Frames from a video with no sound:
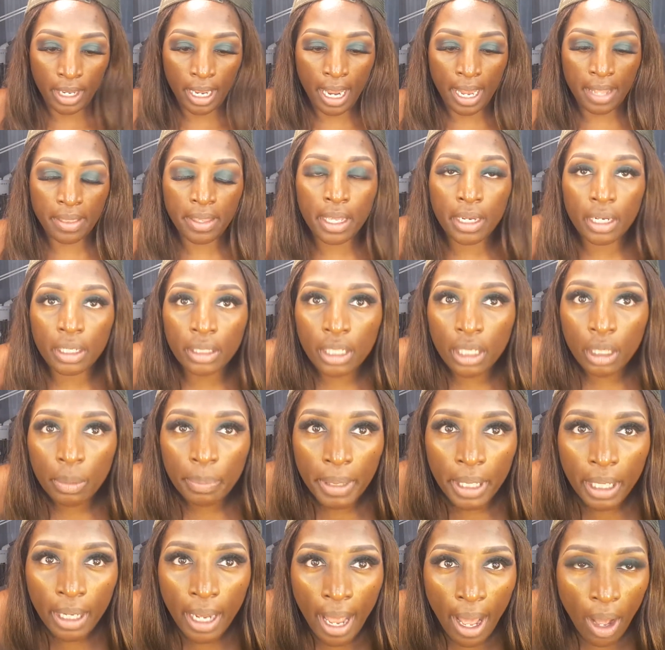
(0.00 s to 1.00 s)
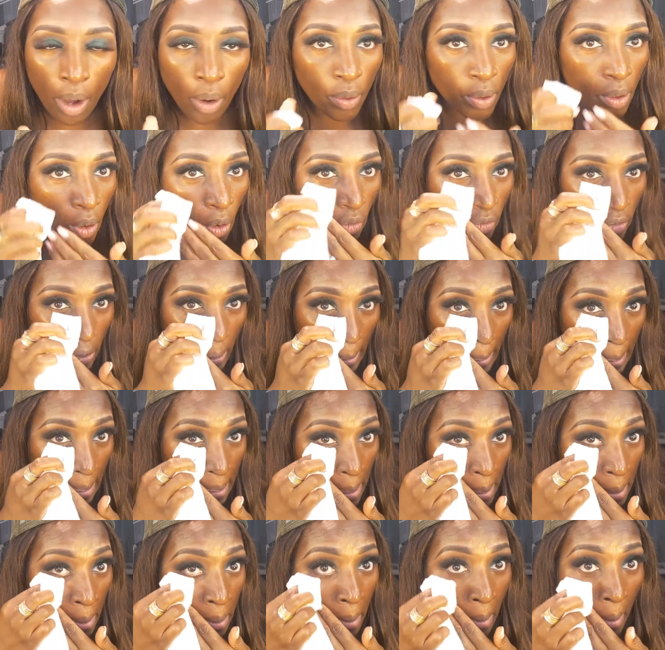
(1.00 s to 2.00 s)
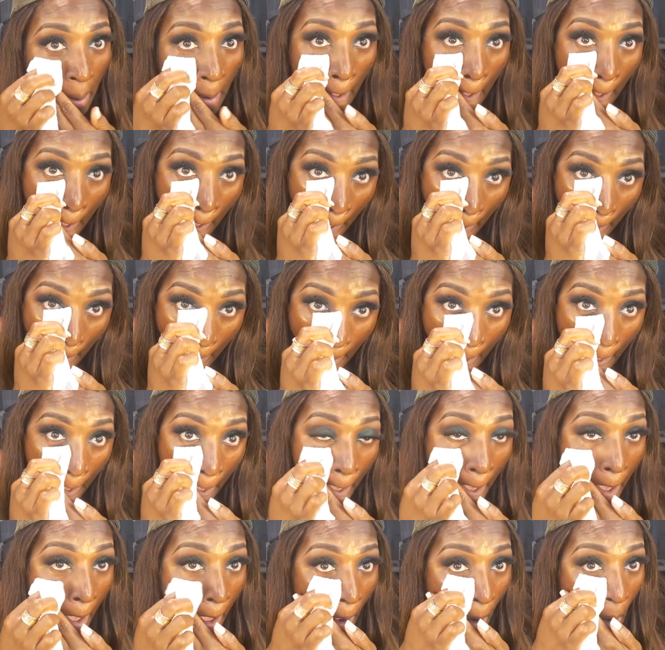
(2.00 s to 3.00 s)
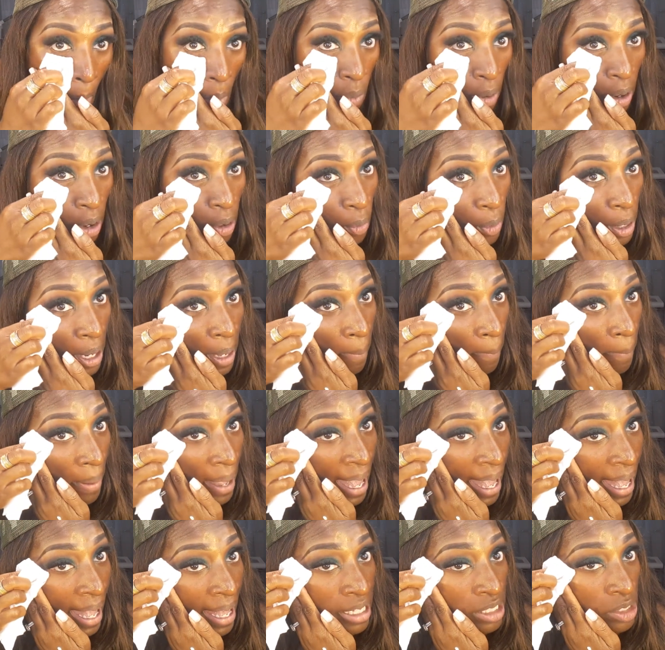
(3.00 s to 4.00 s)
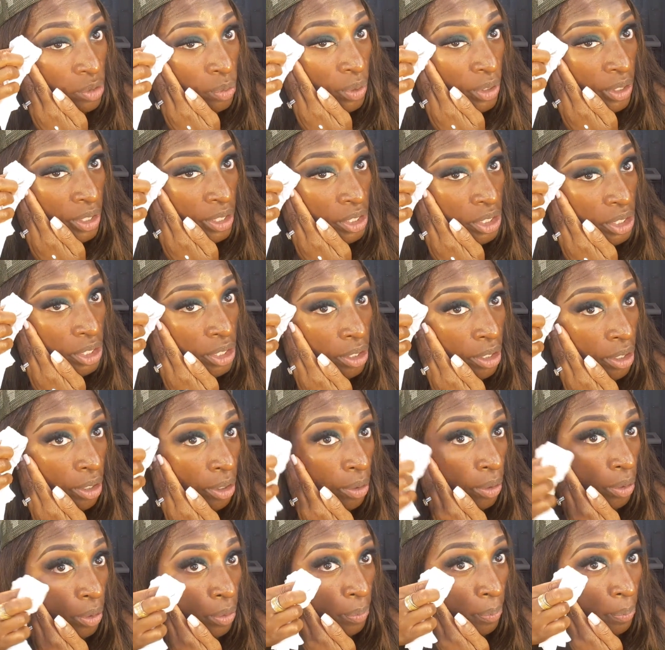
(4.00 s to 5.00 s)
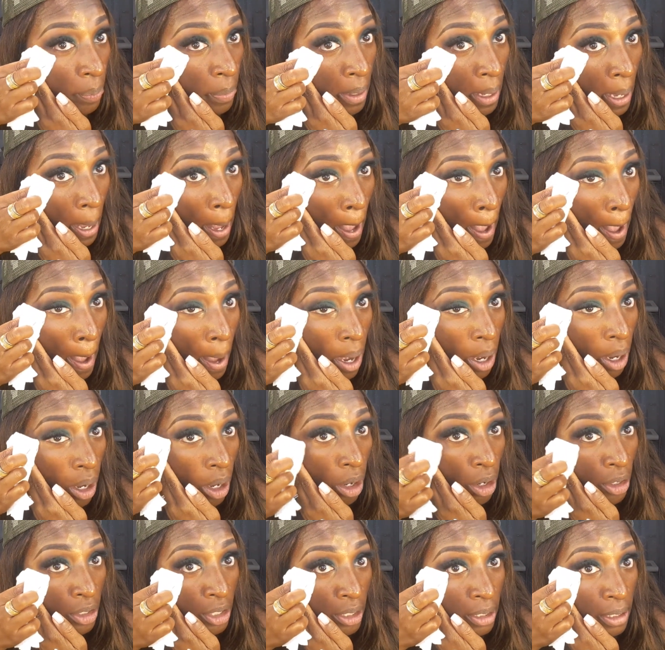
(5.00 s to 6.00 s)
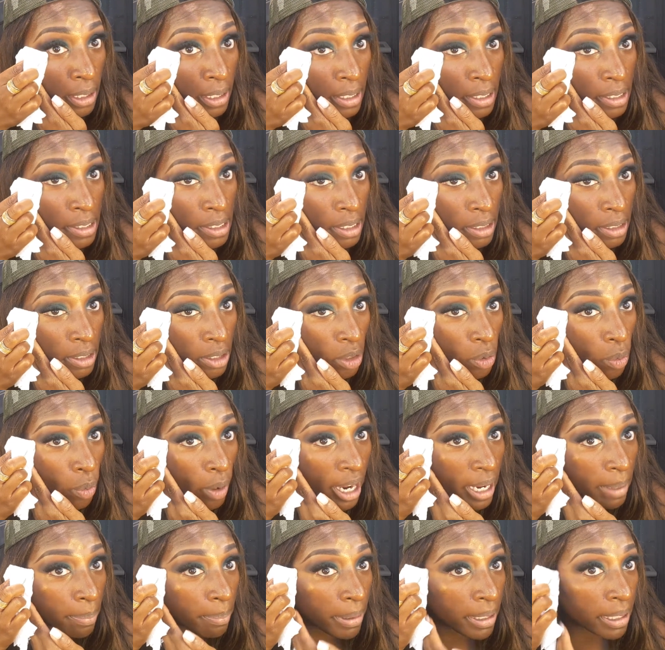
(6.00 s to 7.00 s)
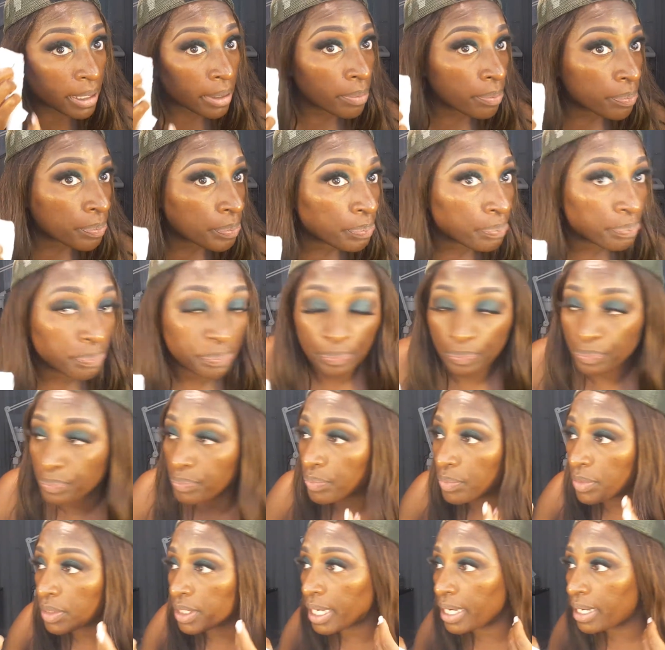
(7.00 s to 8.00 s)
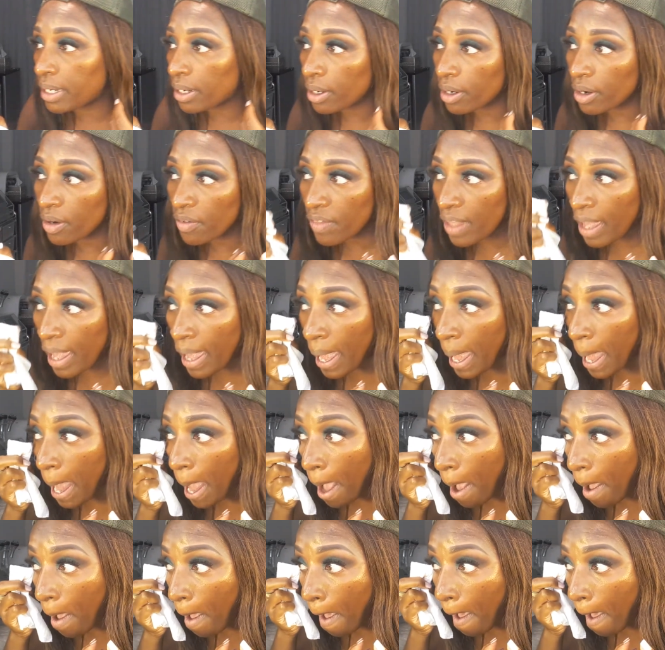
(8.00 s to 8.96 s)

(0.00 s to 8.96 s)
and then a little bit out over here where it went past where it should go. All you need is a little wipey. Take care of that.